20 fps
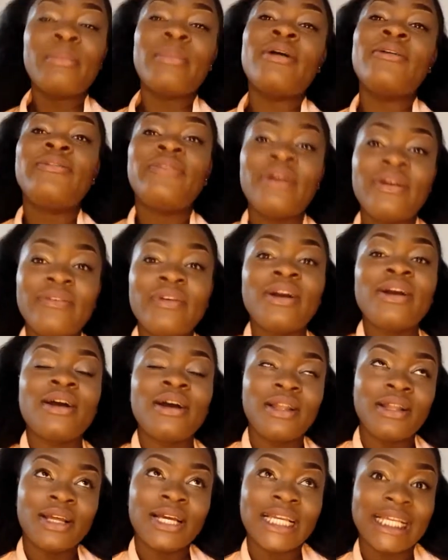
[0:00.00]
My favorite
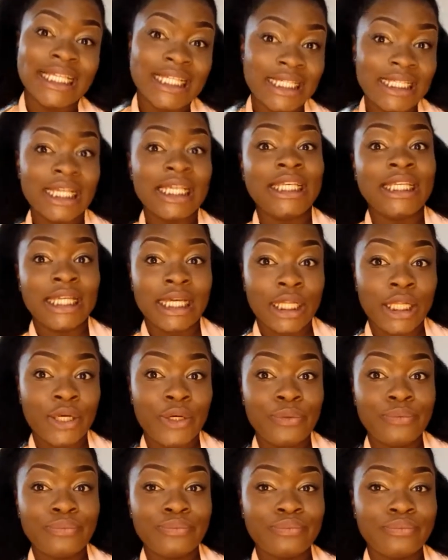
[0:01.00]
color is
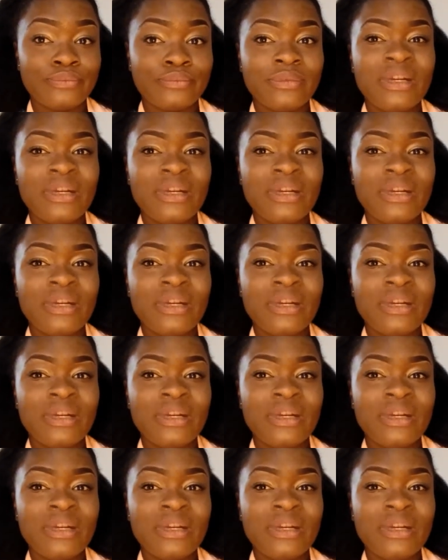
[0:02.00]
yellow.